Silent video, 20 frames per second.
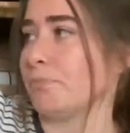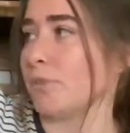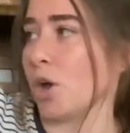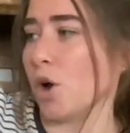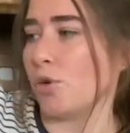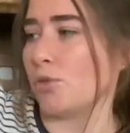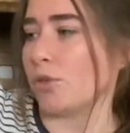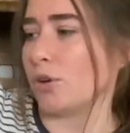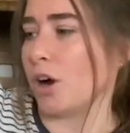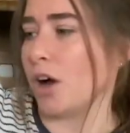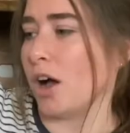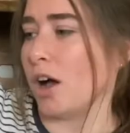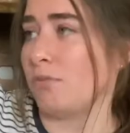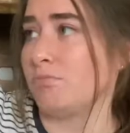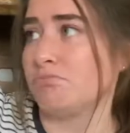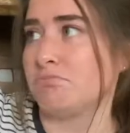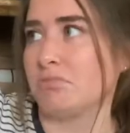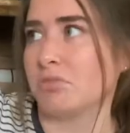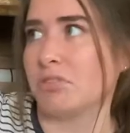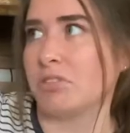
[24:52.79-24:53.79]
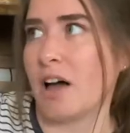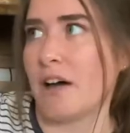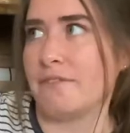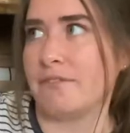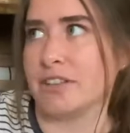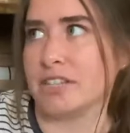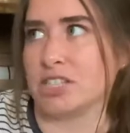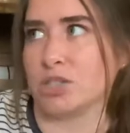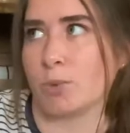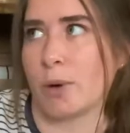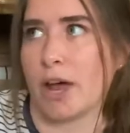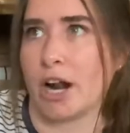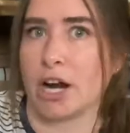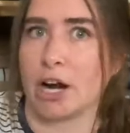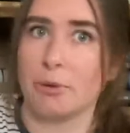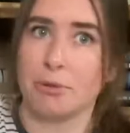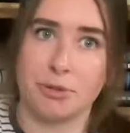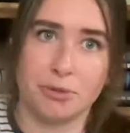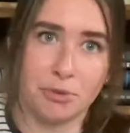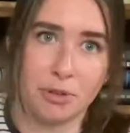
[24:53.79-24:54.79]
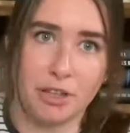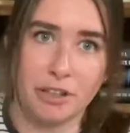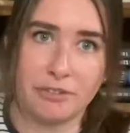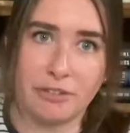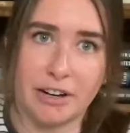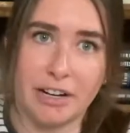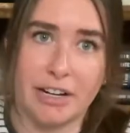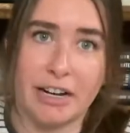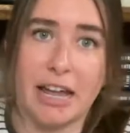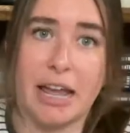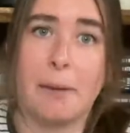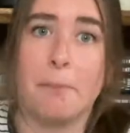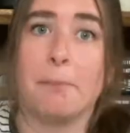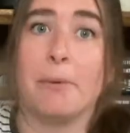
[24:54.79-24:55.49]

Overall, love this sweater. It was really fun to knit,